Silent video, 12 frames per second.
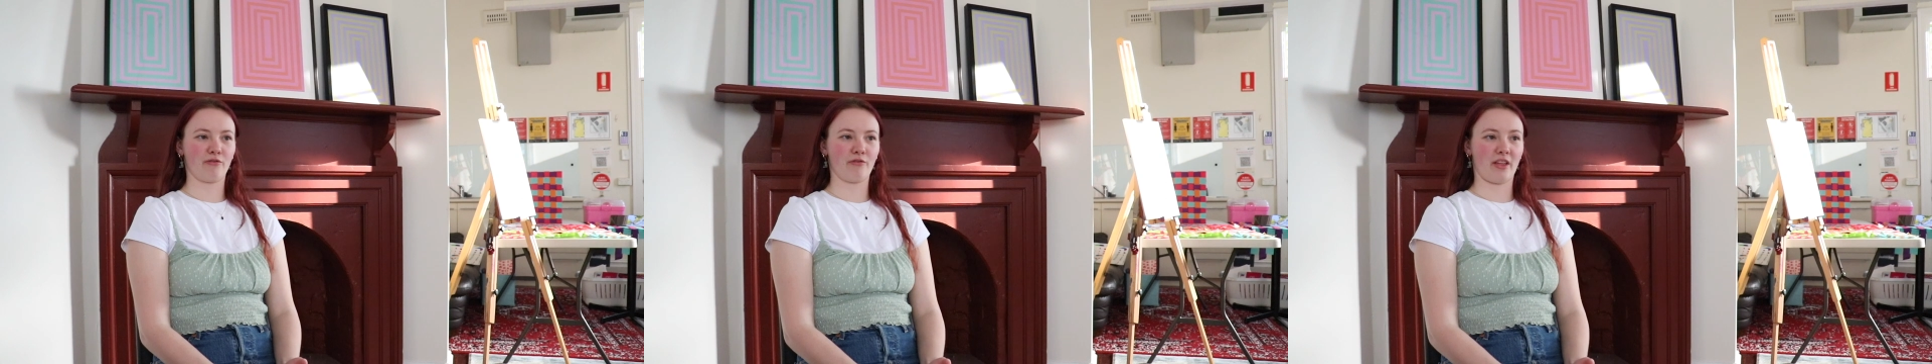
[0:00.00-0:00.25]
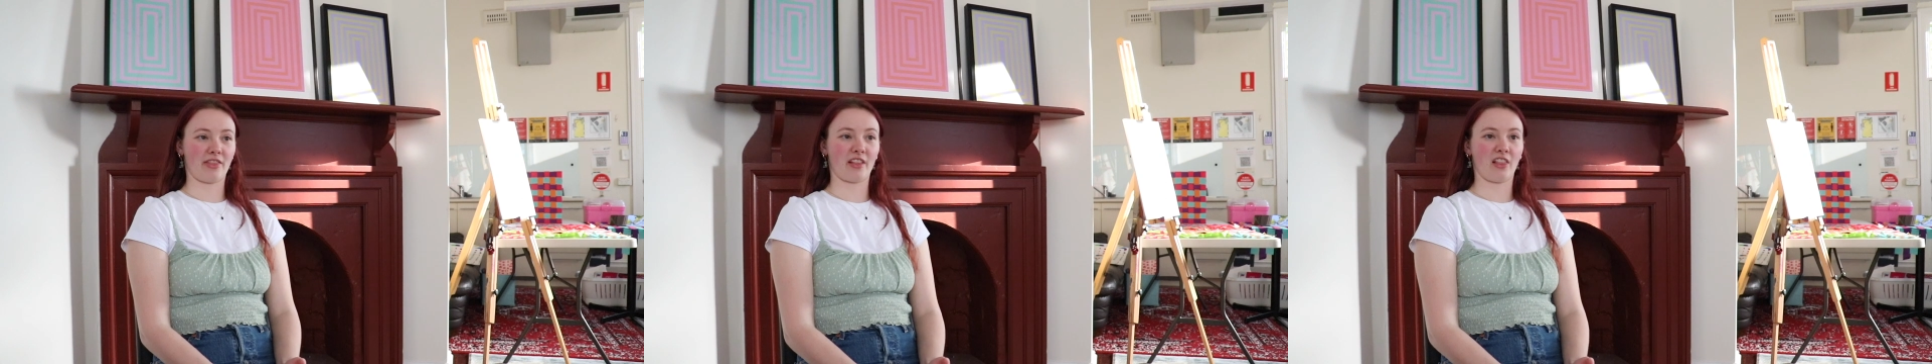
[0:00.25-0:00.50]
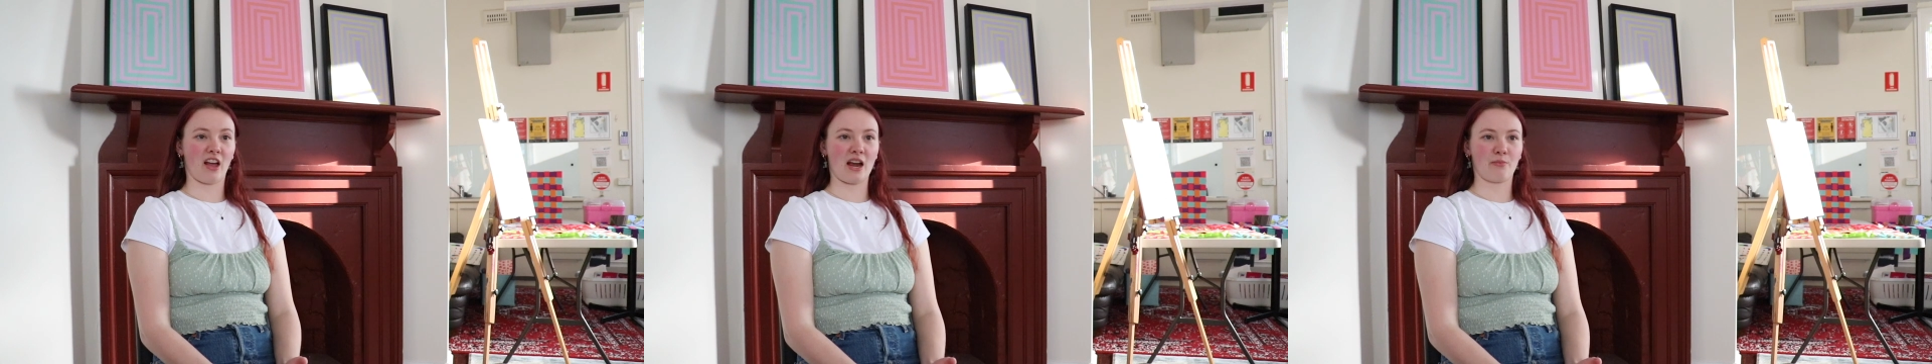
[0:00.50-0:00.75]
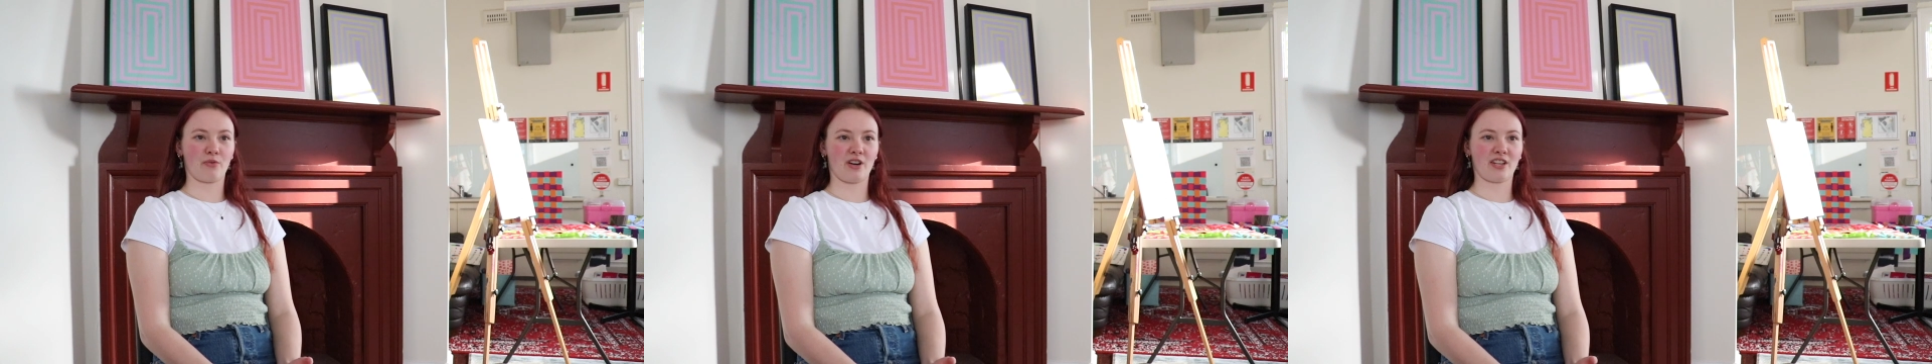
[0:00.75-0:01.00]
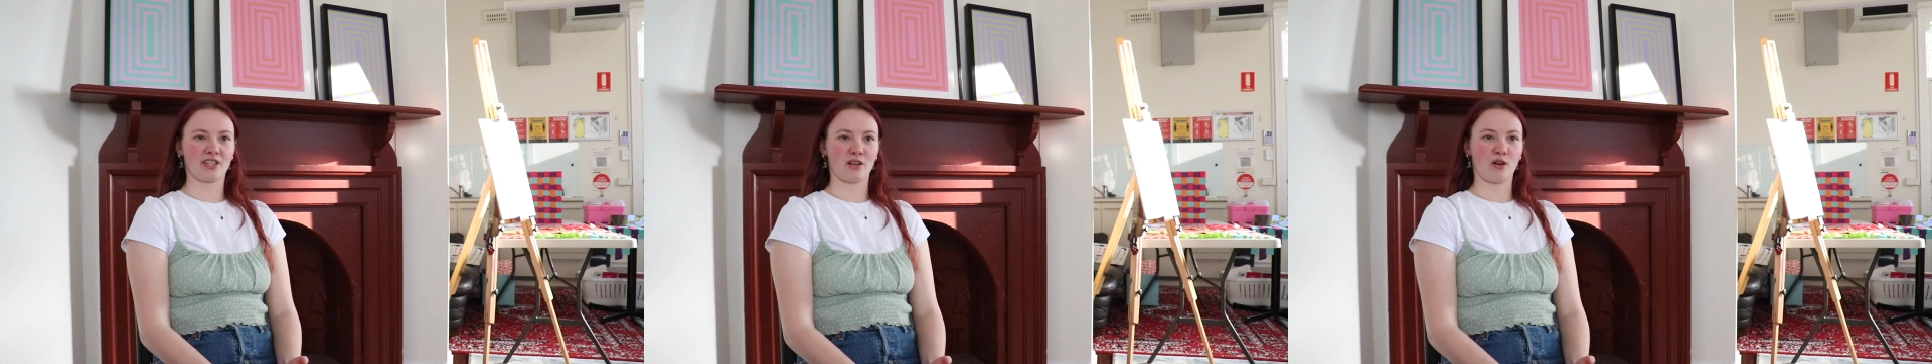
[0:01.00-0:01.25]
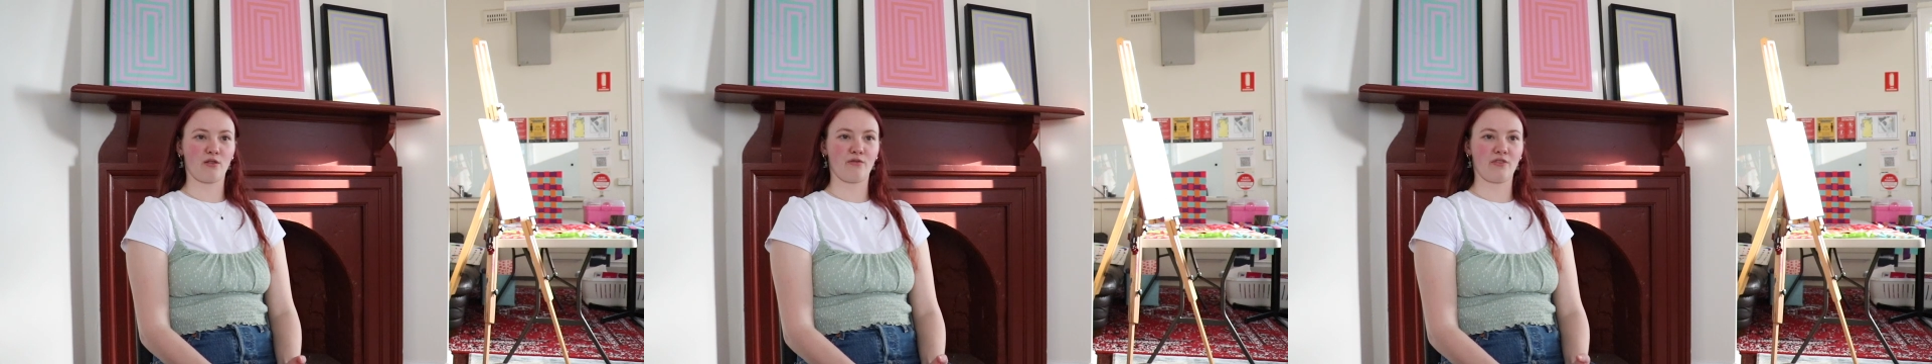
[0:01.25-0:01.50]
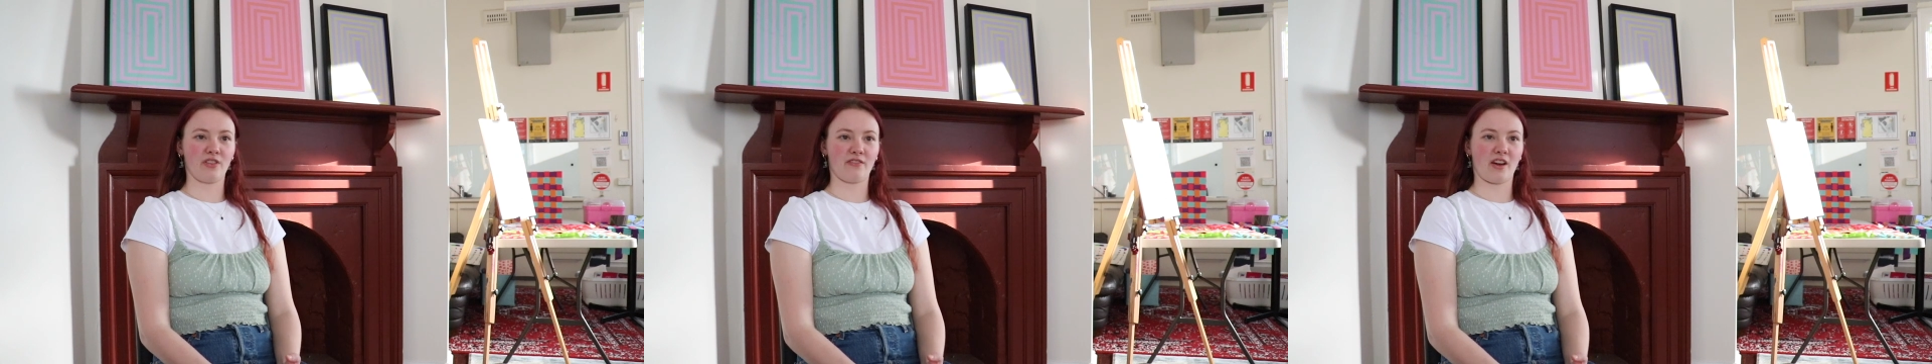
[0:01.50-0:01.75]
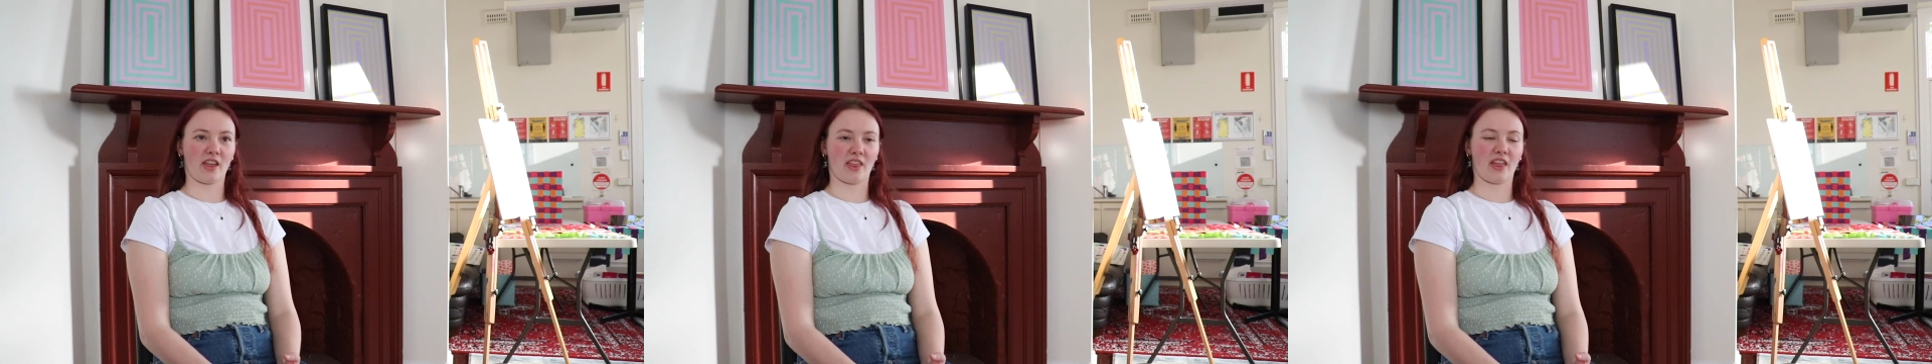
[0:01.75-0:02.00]
like the library itself and the
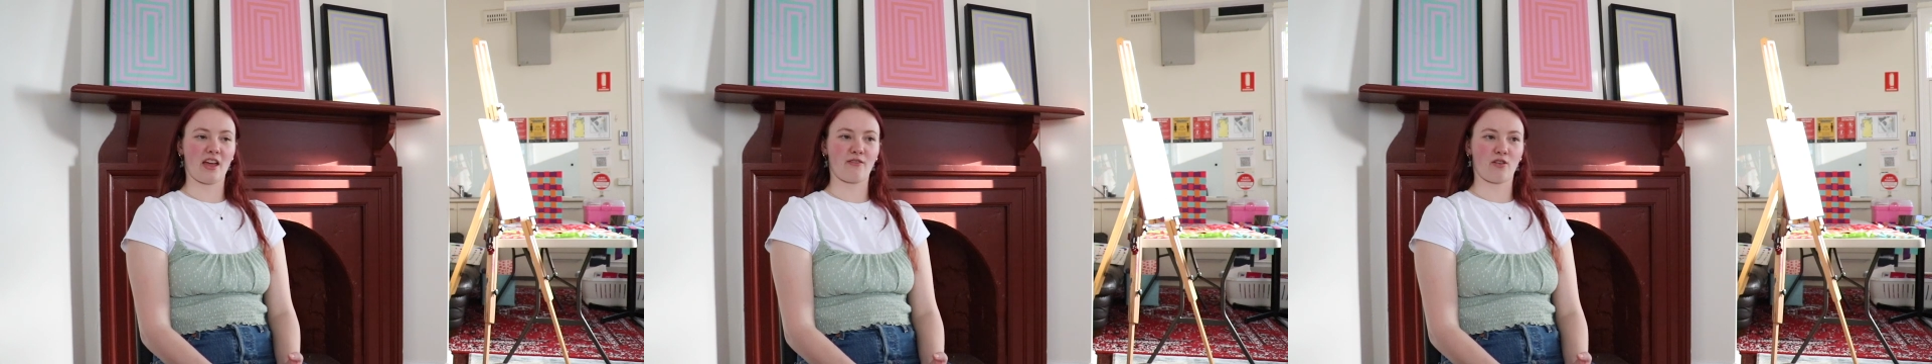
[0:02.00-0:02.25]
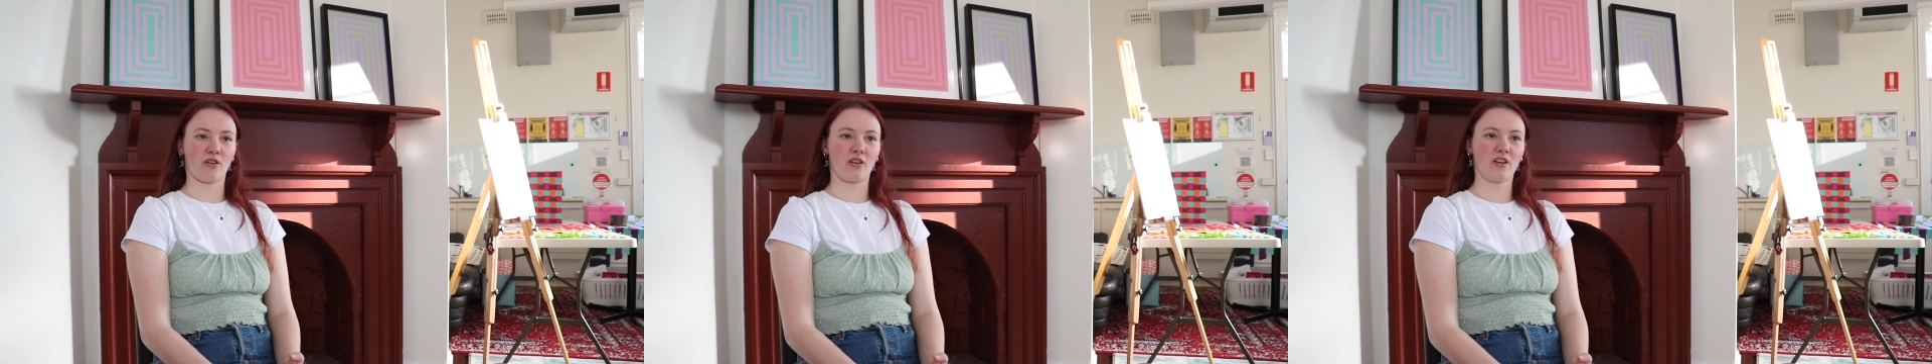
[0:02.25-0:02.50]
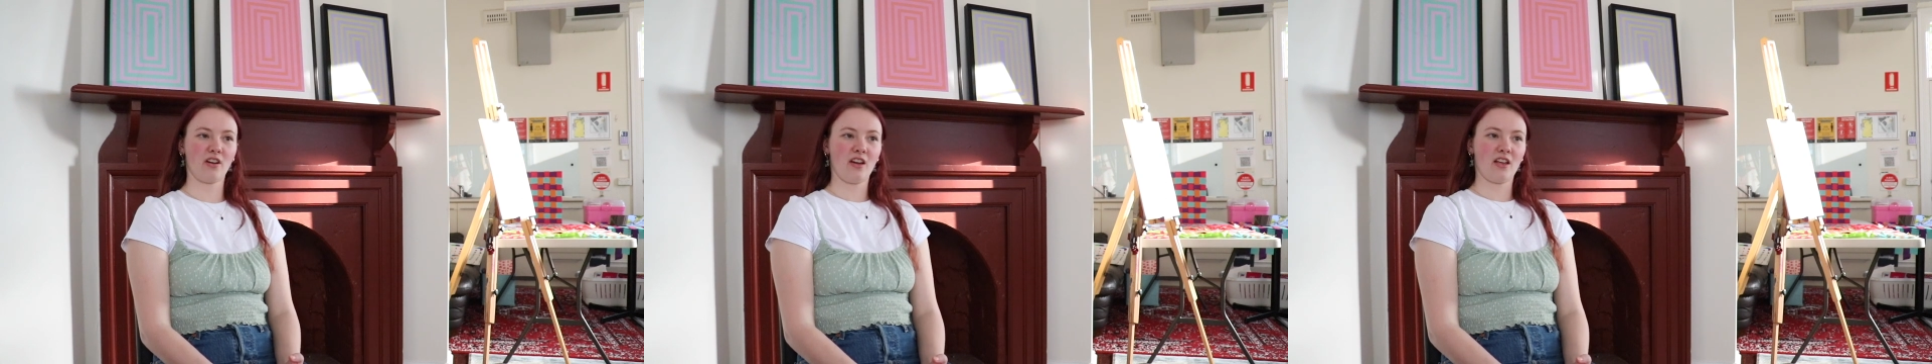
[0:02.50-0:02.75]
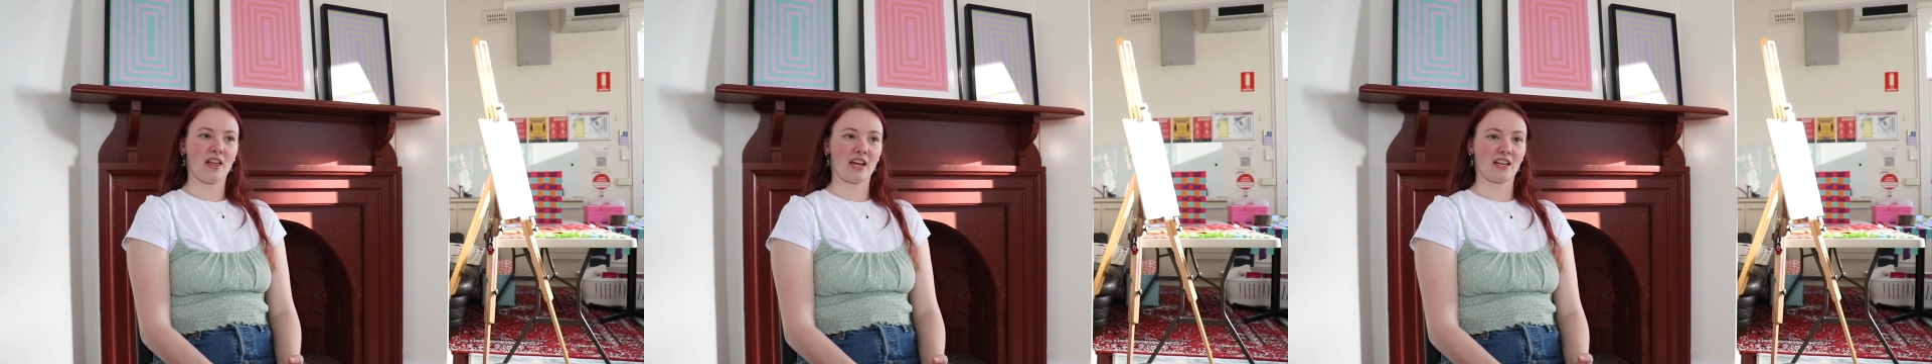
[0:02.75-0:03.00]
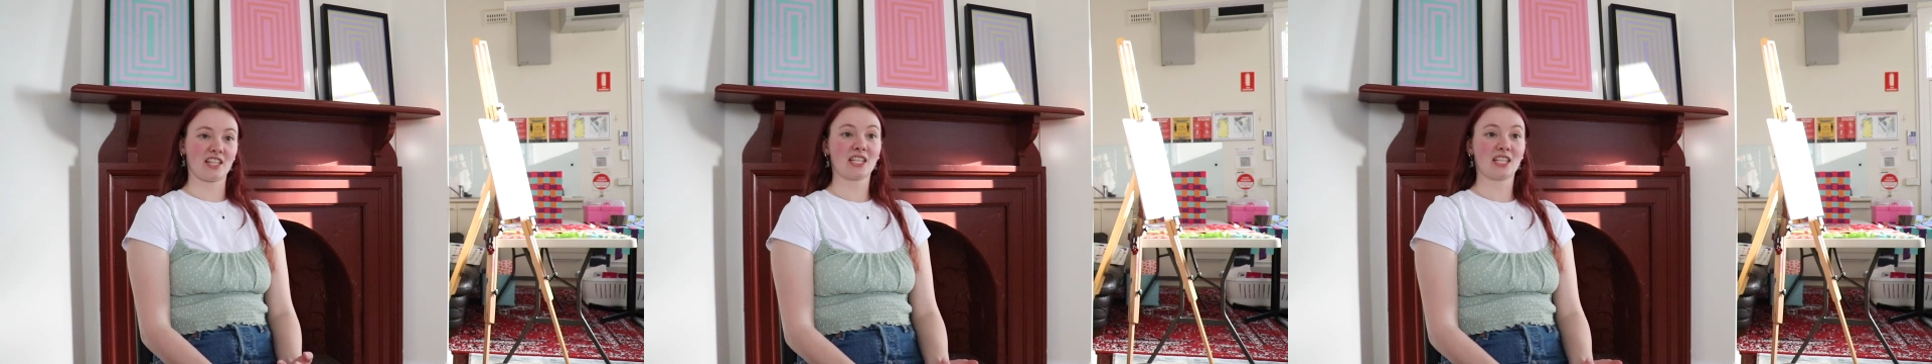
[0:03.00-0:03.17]
fact that they've got like a